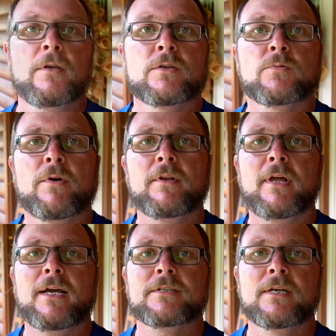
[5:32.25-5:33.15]
So one of the
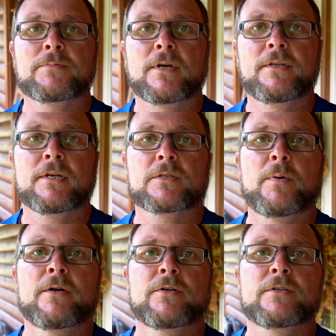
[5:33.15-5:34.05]
last tips on the
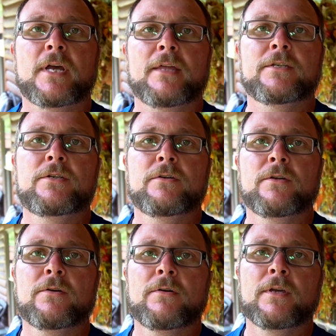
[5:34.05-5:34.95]
exposure side that you can
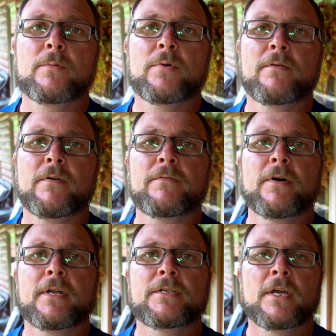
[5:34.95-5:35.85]
do to really improve your
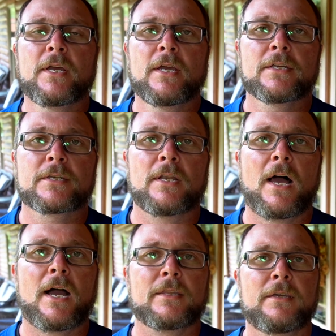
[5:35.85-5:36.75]
footage is to
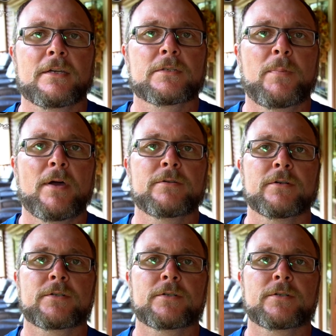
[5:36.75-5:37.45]
lock the exposure.